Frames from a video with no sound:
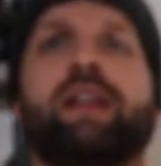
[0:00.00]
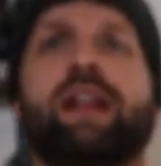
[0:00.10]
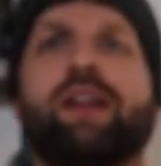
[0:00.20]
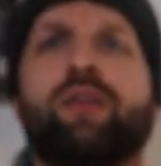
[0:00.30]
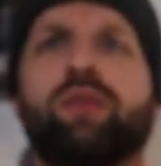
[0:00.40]

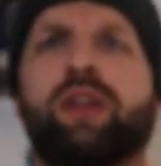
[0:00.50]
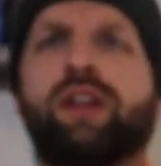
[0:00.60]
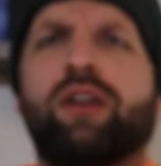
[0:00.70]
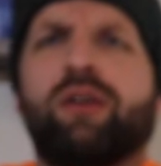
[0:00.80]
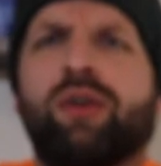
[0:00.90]
Now
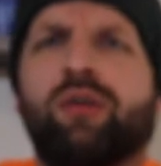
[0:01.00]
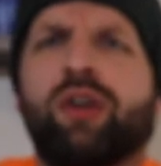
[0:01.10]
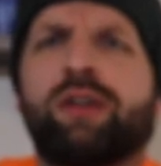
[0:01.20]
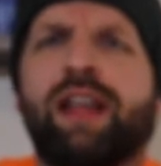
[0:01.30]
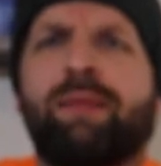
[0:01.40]
I know it don't
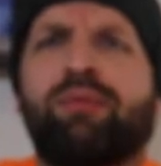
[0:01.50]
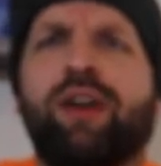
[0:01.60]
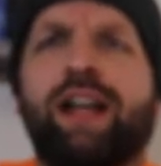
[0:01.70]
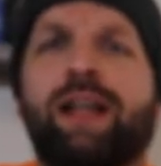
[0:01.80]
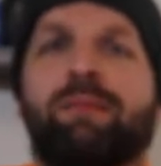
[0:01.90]
look that
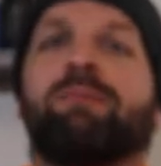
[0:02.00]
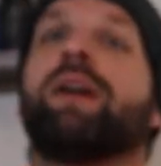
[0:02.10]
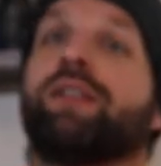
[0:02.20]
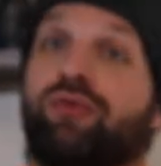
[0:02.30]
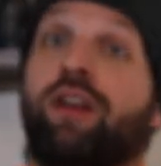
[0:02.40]
pretty,
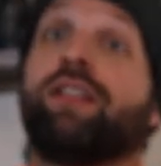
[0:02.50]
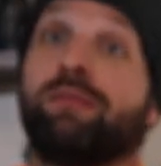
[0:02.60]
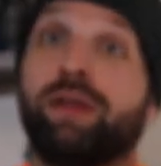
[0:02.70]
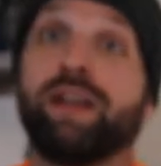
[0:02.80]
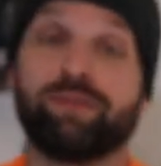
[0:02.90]
but
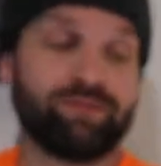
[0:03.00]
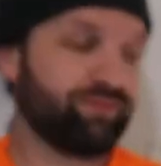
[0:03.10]
trust me.